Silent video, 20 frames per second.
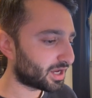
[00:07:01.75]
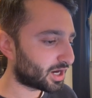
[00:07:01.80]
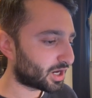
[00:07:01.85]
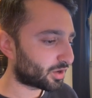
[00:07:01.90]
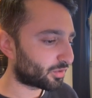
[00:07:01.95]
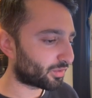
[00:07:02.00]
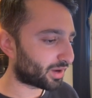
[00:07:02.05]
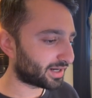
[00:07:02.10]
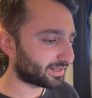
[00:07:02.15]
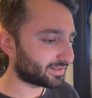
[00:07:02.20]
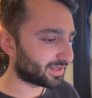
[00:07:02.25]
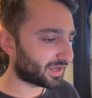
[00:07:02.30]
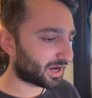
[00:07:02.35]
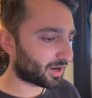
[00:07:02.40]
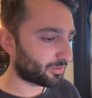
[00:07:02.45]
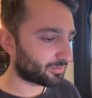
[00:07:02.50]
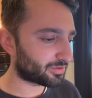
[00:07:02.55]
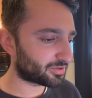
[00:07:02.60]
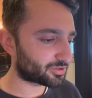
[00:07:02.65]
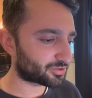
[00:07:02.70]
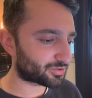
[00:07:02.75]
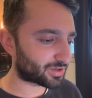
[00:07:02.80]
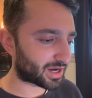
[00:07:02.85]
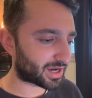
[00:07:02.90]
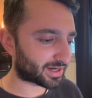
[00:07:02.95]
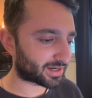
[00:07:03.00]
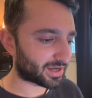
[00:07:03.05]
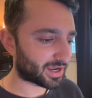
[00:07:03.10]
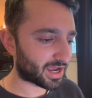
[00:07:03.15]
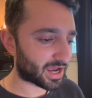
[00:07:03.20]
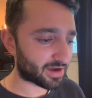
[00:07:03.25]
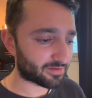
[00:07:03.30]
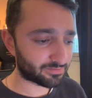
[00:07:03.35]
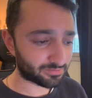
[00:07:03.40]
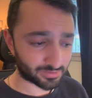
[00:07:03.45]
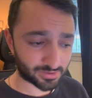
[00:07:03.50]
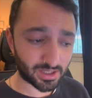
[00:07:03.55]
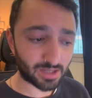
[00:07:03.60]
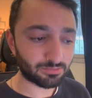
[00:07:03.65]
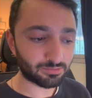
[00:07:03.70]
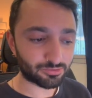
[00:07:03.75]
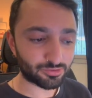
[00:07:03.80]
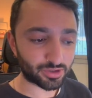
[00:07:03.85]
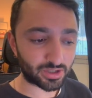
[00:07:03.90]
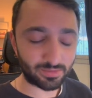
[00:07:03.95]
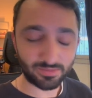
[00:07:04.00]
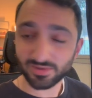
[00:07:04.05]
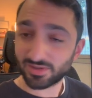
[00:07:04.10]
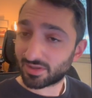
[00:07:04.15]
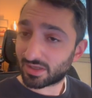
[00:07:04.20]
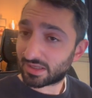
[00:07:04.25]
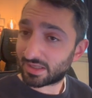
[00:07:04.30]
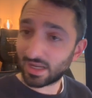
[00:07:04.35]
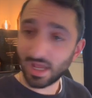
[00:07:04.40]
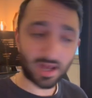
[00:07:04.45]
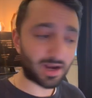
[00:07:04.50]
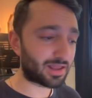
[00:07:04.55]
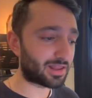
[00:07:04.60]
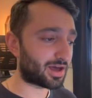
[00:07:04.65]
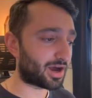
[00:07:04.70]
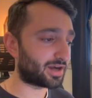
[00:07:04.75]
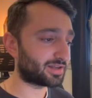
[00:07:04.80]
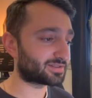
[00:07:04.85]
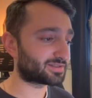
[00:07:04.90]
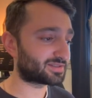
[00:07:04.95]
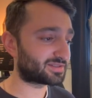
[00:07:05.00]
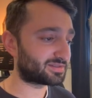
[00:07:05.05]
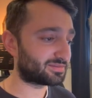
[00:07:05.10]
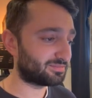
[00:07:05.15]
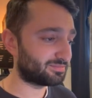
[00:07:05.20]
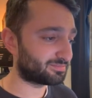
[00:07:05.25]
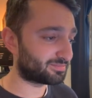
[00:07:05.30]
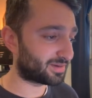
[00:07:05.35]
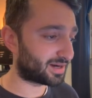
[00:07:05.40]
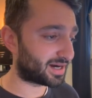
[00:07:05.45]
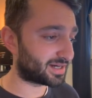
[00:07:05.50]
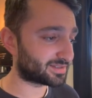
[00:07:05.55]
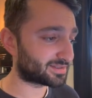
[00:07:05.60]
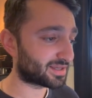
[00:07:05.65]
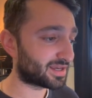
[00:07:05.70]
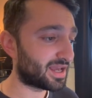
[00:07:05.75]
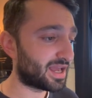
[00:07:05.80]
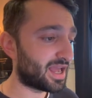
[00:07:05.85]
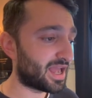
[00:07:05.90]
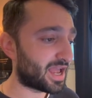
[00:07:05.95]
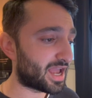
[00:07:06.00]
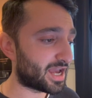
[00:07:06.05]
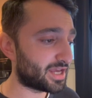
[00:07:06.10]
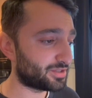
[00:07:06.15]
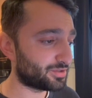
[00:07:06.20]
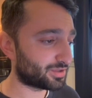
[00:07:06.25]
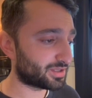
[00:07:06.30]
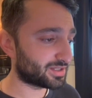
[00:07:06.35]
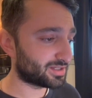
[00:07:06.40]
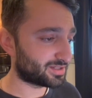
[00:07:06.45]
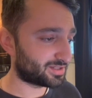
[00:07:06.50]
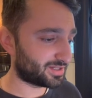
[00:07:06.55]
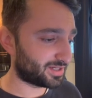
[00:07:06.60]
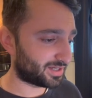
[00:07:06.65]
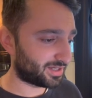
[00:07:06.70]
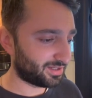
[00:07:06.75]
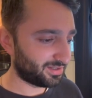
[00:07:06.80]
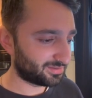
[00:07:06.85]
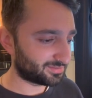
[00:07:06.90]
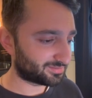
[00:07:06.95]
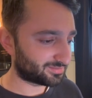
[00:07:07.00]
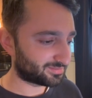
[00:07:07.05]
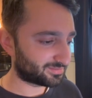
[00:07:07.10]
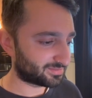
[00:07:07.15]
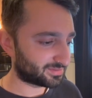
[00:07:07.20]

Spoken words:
Right now this track have some streams, not a lot, but as you can see,